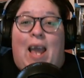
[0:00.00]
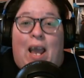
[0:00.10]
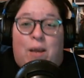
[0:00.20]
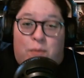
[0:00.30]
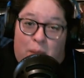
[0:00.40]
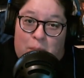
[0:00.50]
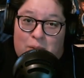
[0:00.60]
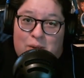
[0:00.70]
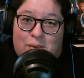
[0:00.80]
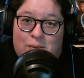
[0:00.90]
And
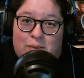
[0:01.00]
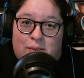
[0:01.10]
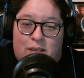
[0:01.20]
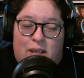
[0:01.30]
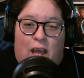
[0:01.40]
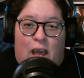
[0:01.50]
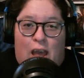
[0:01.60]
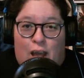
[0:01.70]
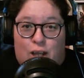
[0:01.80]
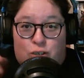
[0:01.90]
remember,
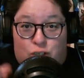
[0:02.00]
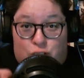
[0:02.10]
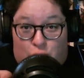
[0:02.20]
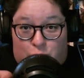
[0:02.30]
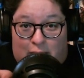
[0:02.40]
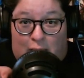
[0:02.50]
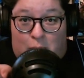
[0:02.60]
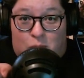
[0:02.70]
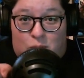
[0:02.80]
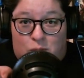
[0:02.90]
don't
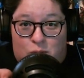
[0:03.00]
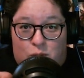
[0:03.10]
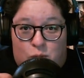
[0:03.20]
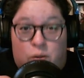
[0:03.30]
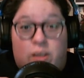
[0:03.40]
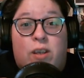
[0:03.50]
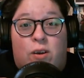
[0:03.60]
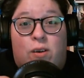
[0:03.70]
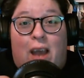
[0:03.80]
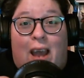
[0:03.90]
gamble with
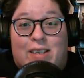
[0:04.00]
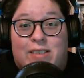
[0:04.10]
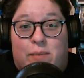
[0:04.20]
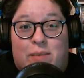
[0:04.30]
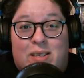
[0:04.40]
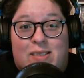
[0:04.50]
your academic